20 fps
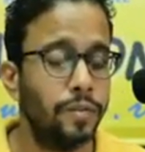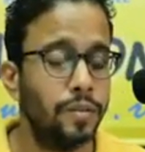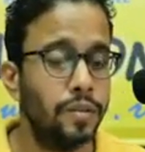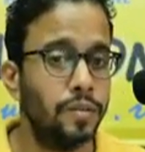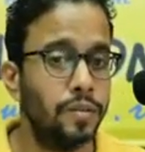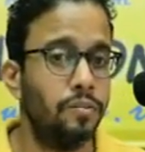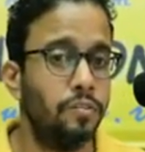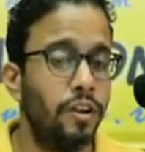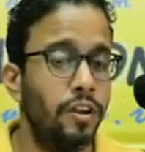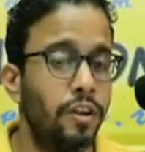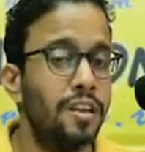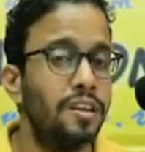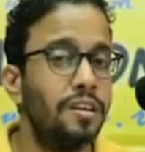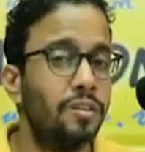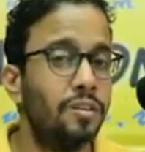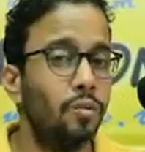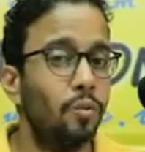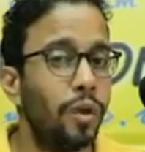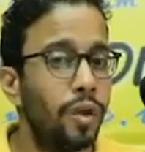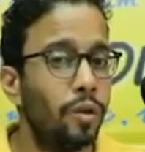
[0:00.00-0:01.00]
Is there any
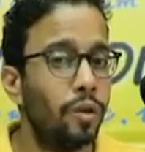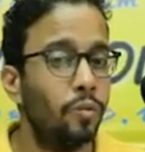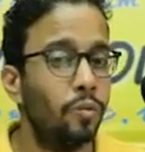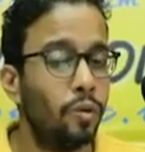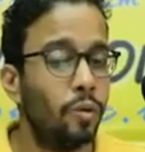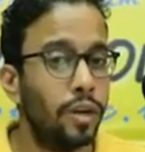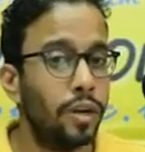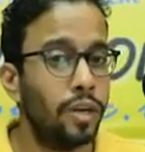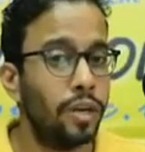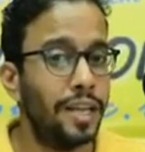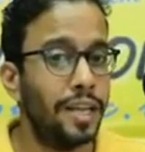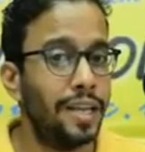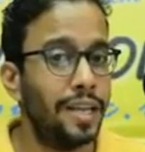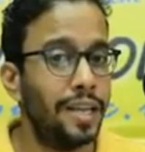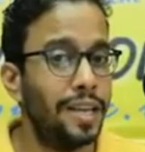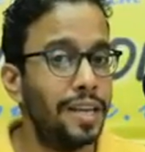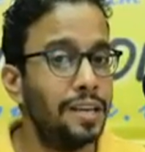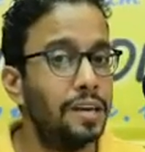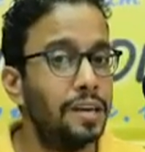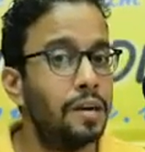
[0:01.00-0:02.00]
other way where one can
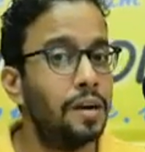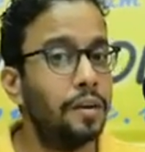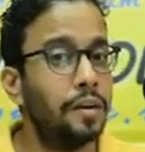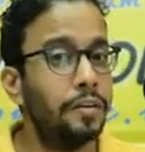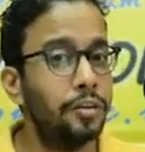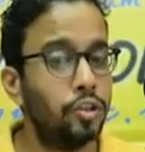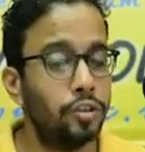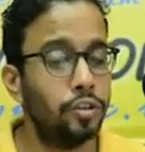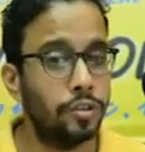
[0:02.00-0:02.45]
encourage